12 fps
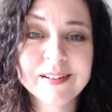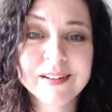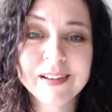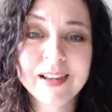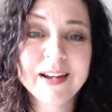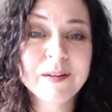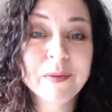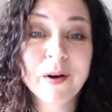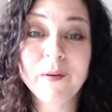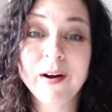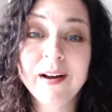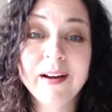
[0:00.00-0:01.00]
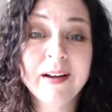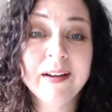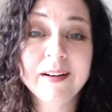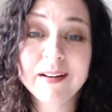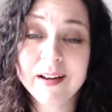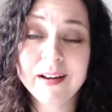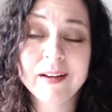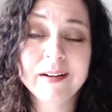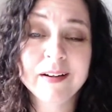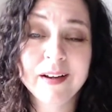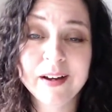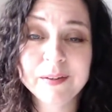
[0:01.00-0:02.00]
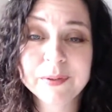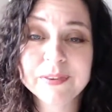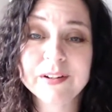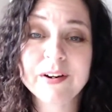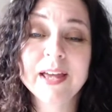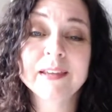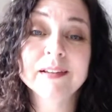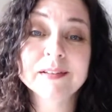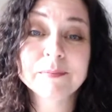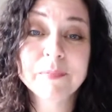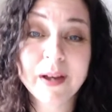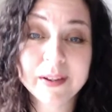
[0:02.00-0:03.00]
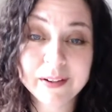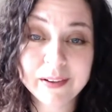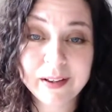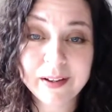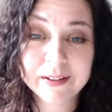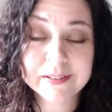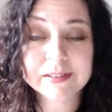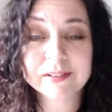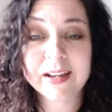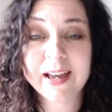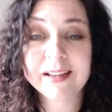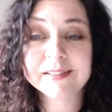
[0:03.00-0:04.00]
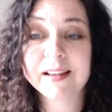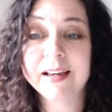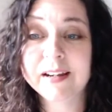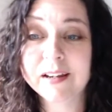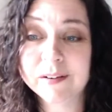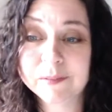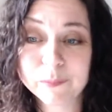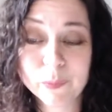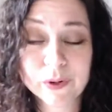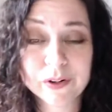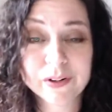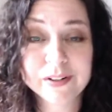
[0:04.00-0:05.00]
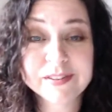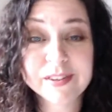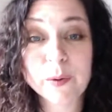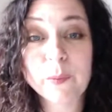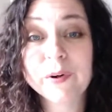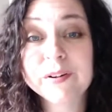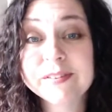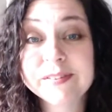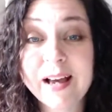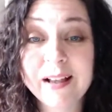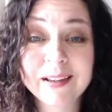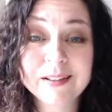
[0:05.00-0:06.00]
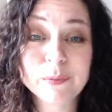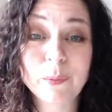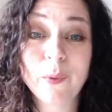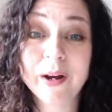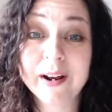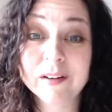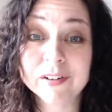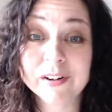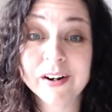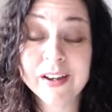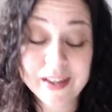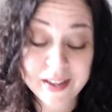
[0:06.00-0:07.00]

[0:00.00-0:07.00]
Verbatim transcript: let them go on and on and on with their endless monologues, their gaslighting words, their word salads, whatever.